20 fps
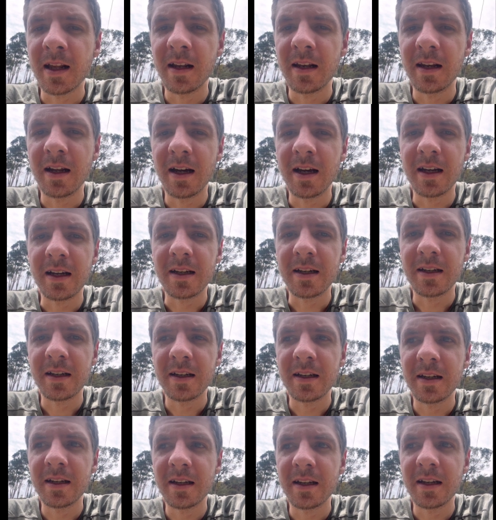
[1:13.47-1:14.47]
like
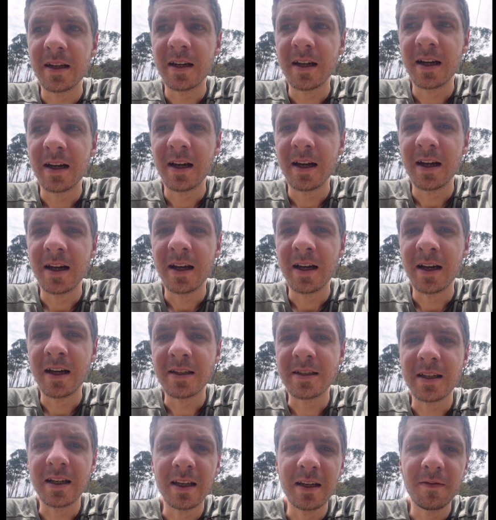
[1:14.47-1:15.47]
a
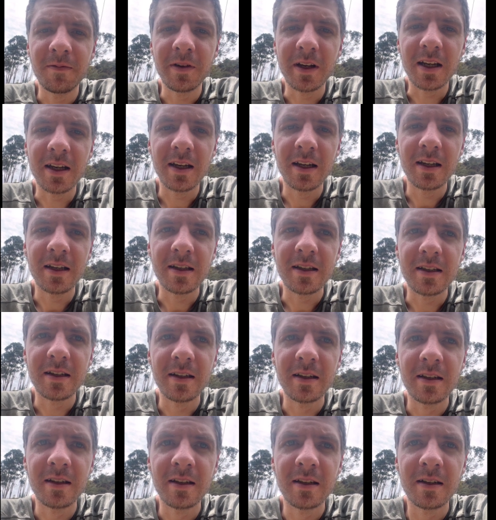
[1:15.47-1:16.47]
significant
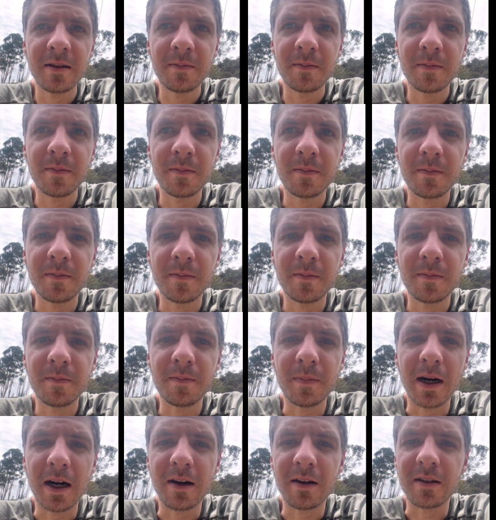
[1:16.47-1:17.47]

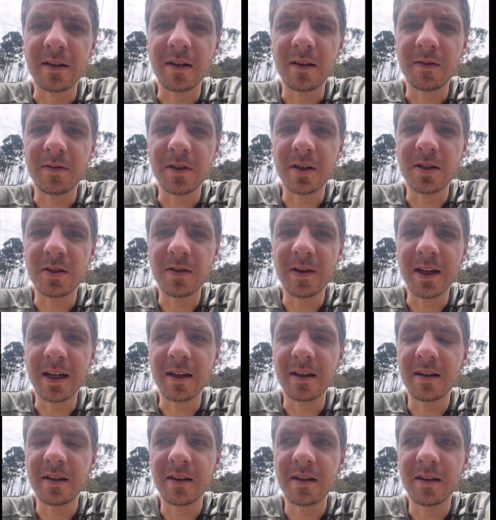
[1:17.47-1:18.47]
part of the track,
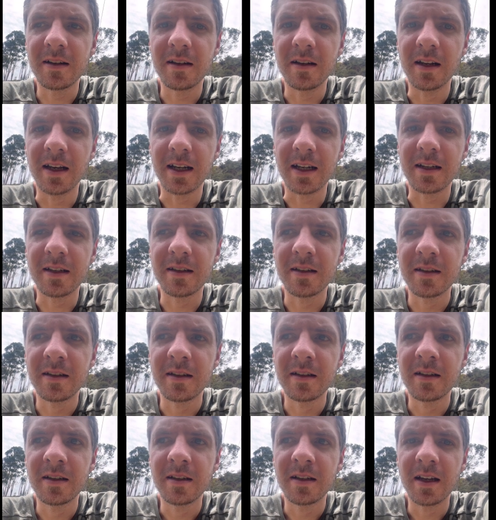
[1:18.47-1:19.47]
like
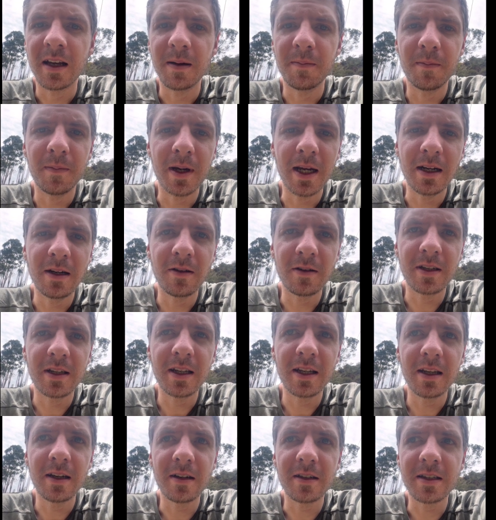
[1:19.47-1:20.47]
a
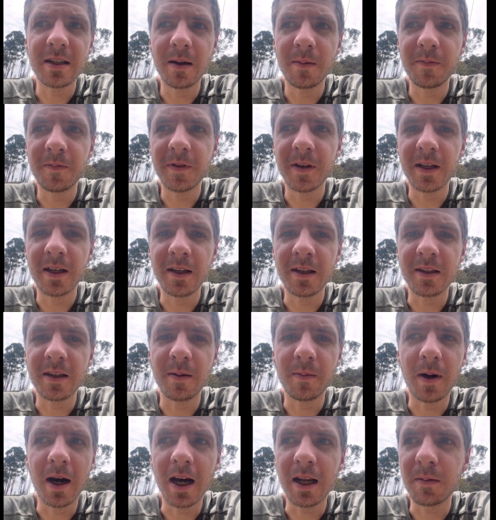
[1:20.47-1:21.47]
melody or something,
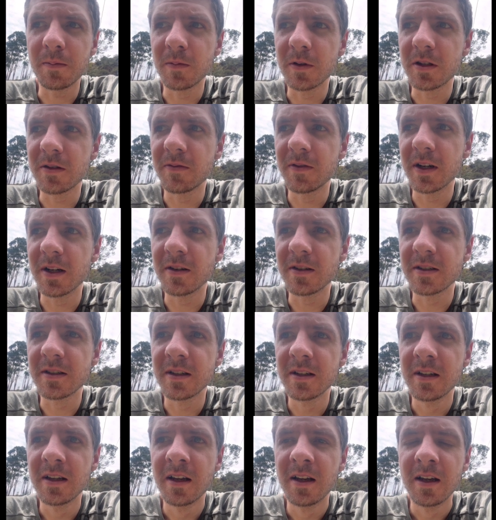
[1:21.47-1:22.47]
some atmospheres.
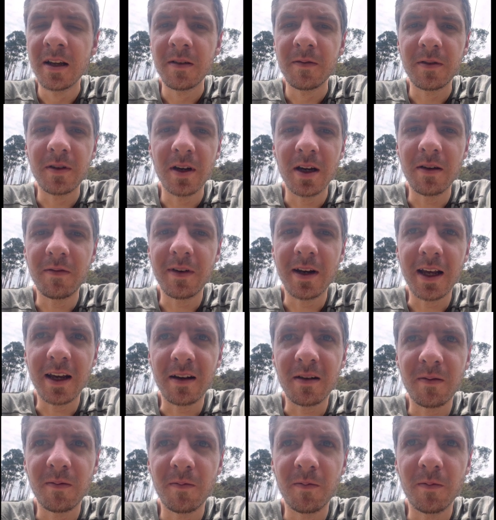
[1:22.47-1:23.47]
If you have like
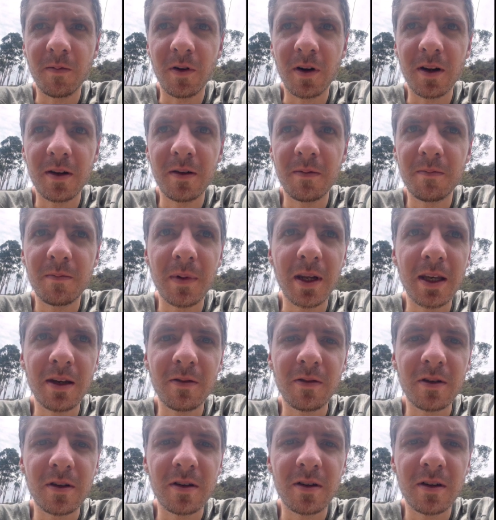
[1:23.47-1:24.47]
1
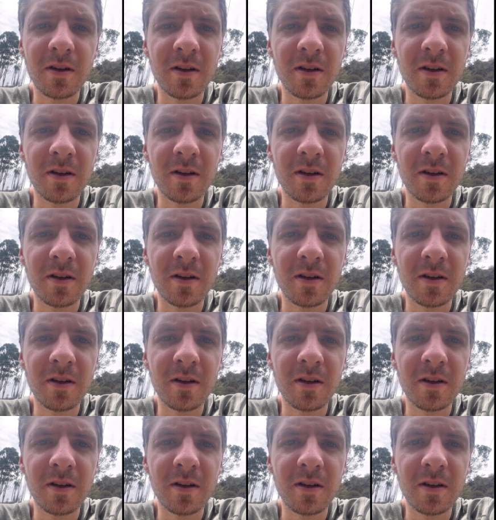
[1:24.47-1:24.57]
minute